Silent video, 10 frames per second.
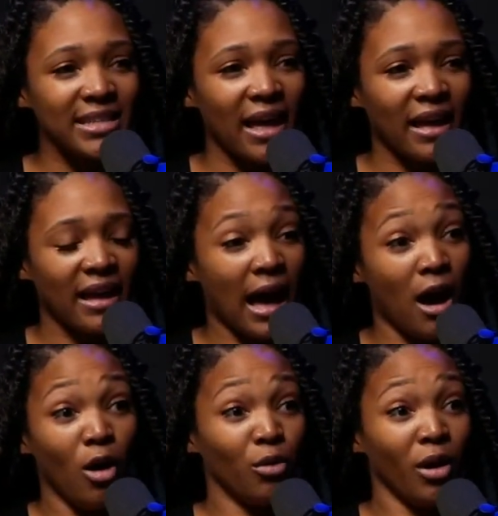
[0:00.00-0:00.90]
say? I
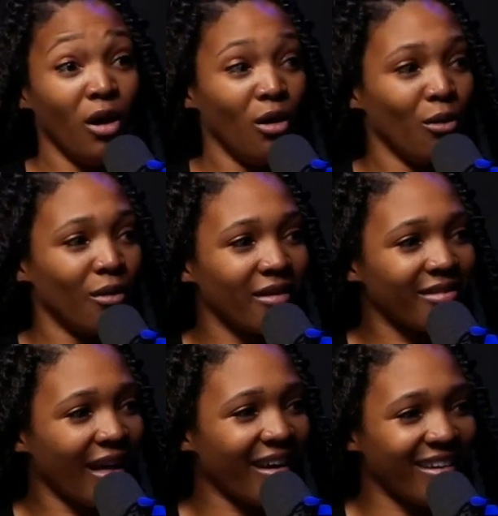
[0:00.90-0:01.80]
don't know.
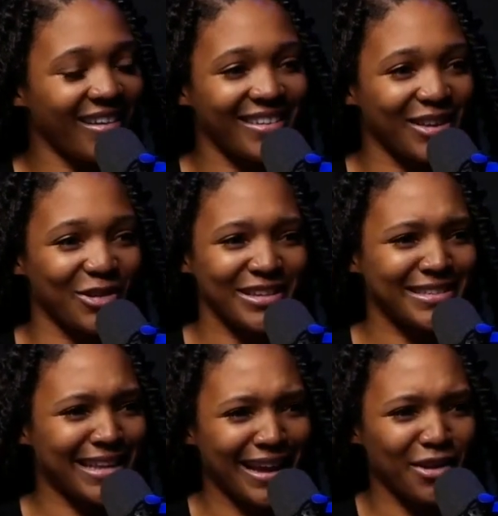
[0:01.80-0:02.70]
Like, you didn't
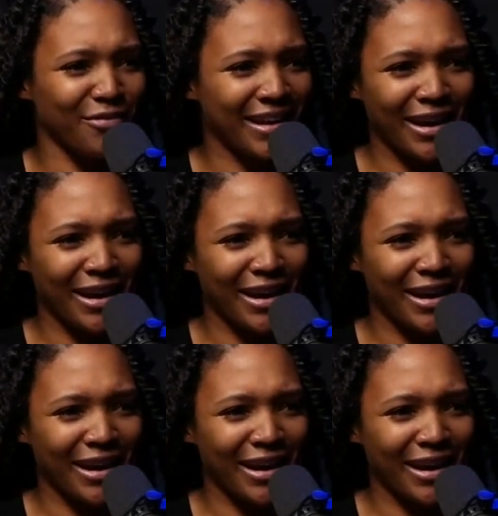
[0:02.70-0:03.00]
stay to find